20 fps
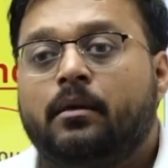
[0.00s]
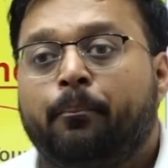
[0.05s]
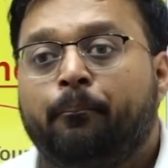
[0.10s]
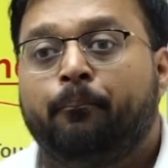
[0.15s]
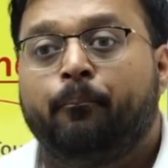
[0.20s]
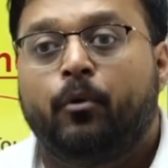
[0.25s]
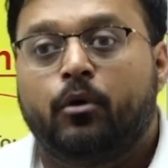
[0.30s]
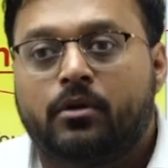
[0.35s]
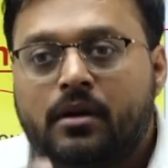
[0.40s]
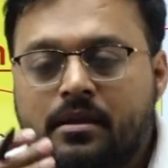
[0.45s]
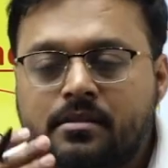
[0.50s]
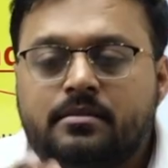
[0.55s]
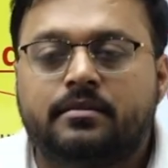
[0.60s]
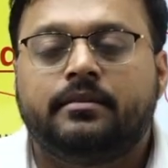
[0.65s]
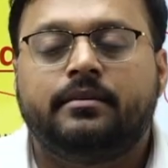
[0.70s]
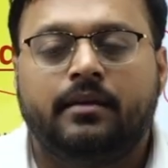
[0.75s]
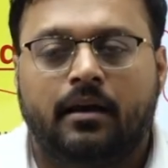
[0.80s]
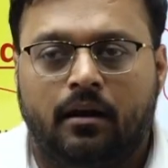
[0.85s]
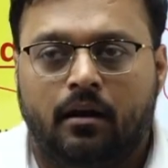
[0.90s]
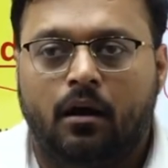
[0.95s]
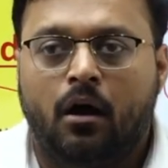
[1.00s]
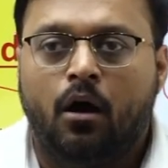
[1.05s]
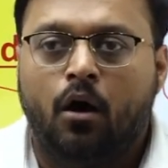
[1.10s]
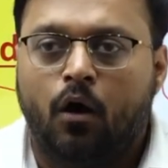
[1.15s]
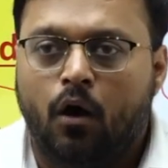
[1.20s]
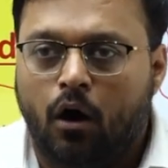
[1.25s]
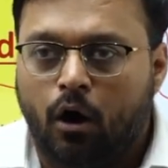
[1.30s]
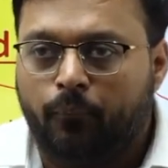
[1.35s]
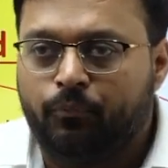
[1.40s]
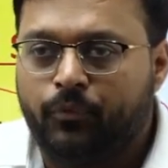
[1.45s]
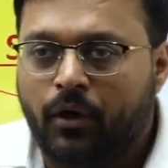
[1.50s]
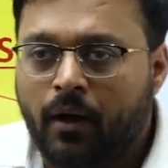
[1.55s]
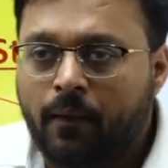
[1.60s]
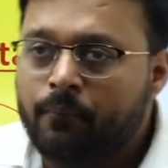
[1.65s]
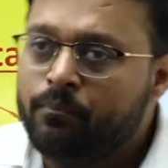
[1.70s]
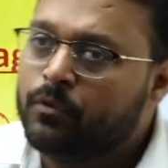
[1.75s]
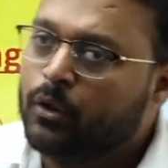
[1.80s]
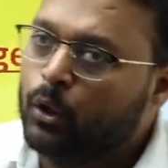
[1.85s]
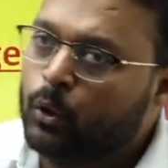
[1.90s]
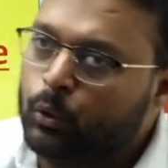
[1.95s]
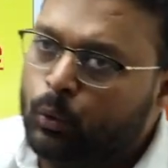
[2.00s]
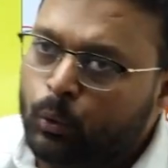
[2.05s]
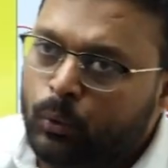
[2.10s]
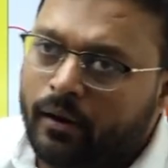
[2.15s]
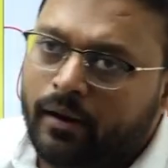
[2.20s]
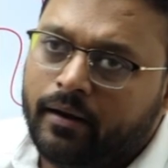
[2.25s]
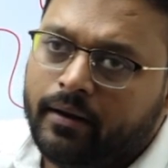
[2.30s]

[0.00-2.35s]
potential of the rural